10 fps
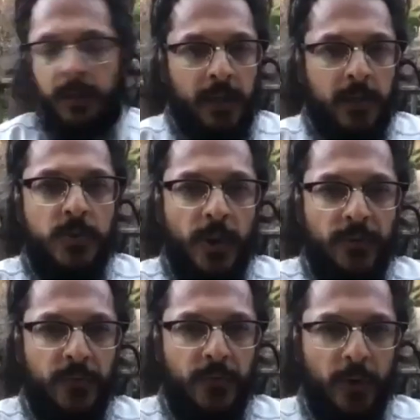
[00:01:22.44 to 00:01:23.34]
Here's one
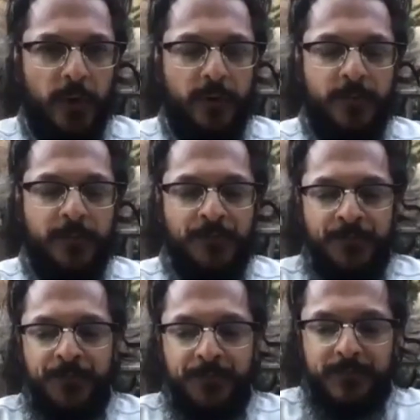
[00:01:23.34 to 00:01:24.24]
for
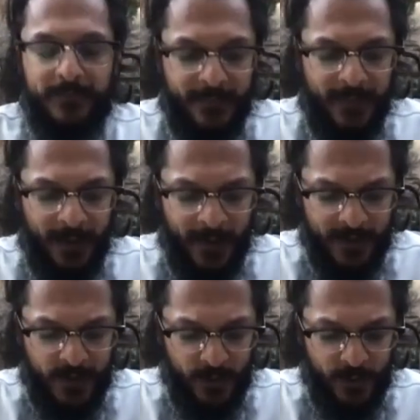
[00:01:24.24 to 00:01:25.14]
you,
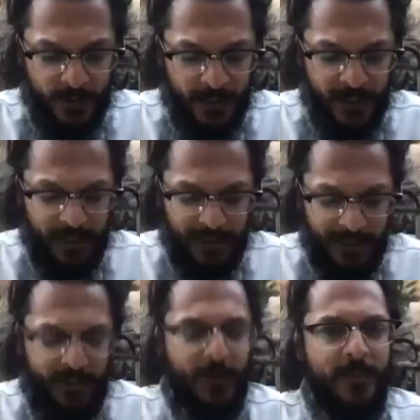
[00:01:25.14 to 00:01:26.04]
as you
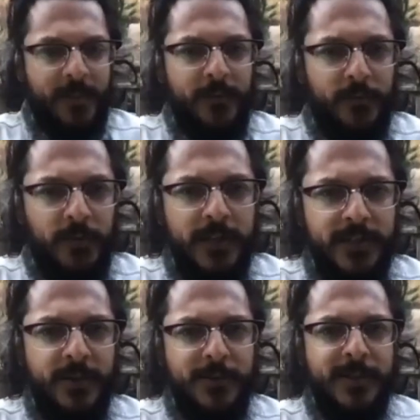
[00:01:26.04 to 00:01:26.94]
look at me
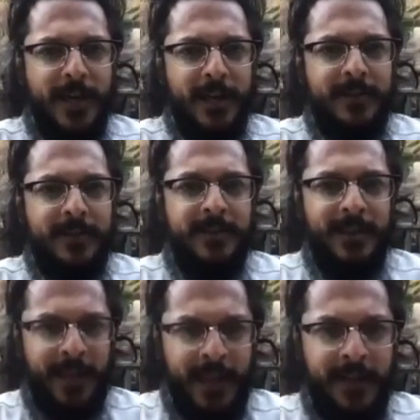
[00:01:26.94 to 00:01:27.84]
freeze outside
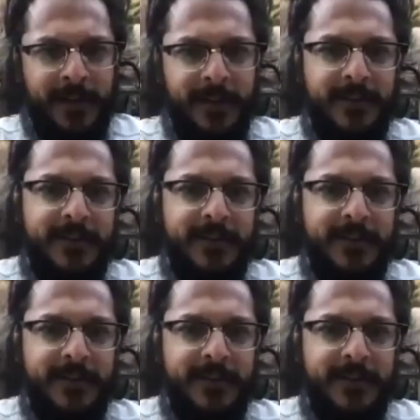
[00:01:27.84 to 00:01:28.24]
in Canada.